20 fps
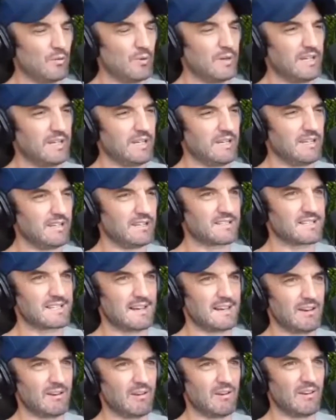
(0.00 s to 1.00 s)
we
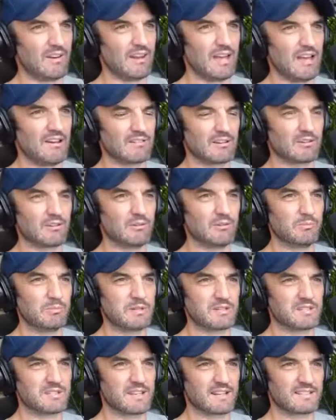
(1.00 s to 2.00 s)
start on have a look at your
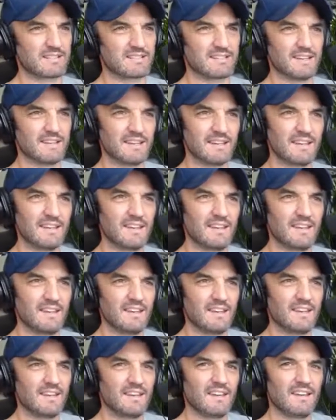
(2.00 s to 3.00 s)
pitch deck today,
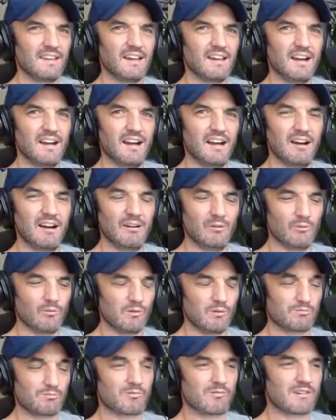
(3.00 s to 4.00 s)

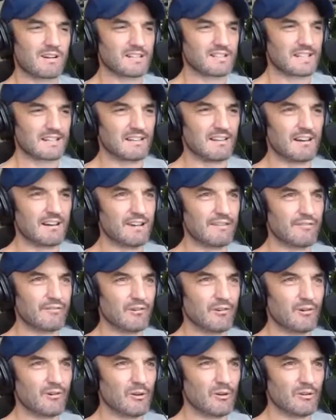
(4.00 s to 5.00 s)
we're broadcasting live
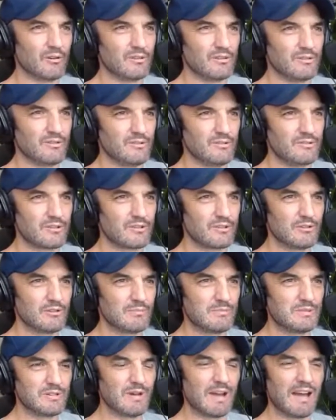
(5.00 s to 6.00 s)
on
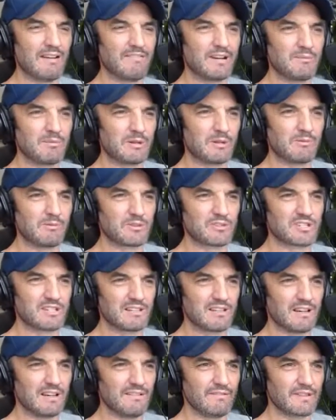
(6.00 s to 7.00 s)
YouTube. Do you have anybody watching
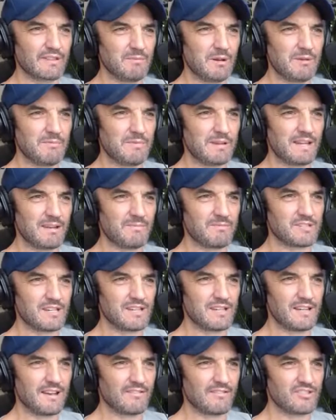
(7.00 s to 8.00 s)
live at the moment,
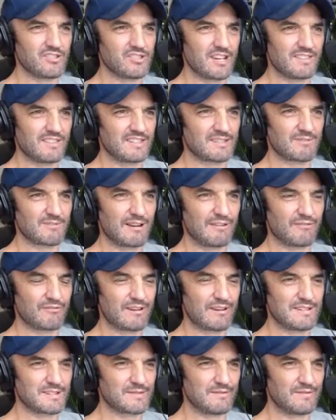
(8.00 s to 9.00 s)
MJ? Have you shared this around
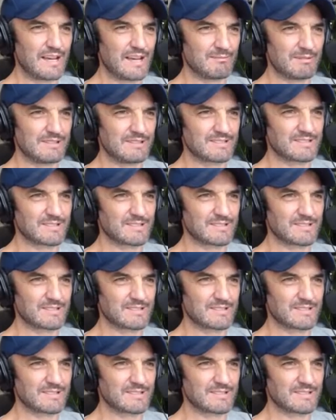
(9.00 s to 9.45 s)
friends and family?